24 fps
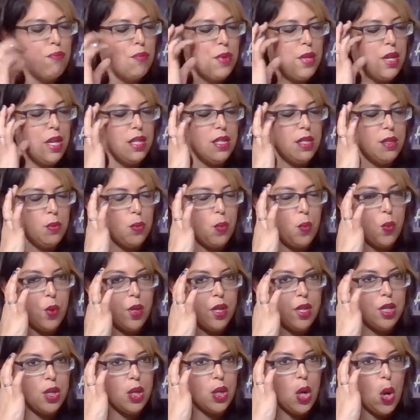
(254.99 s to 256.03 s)
the one
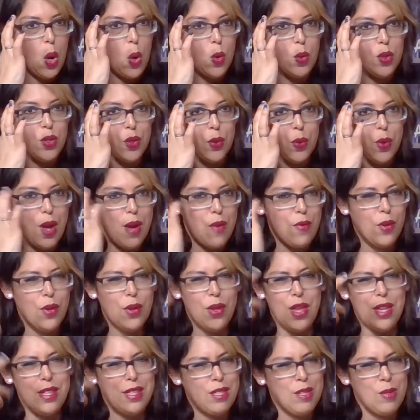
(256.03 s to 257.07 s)
of the ghosts or whatever, or
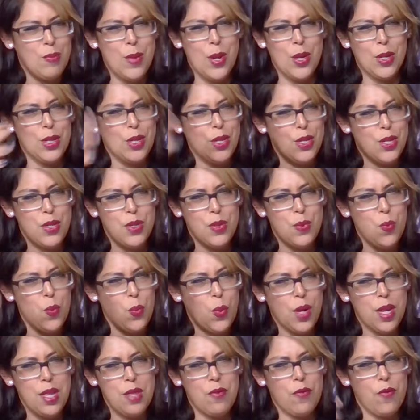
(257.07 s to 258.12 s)
like the spirit or
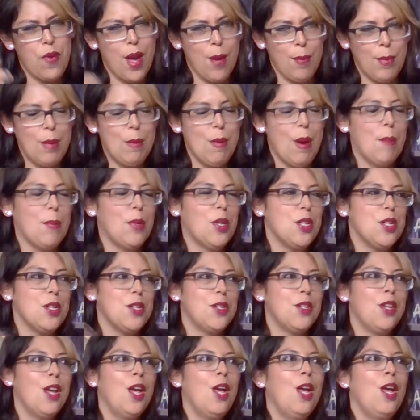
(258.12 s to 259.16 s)
one of the family
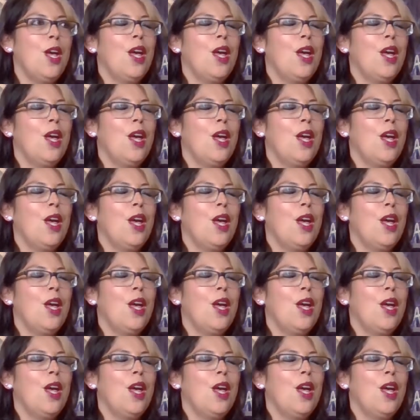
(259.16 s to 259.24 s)
members.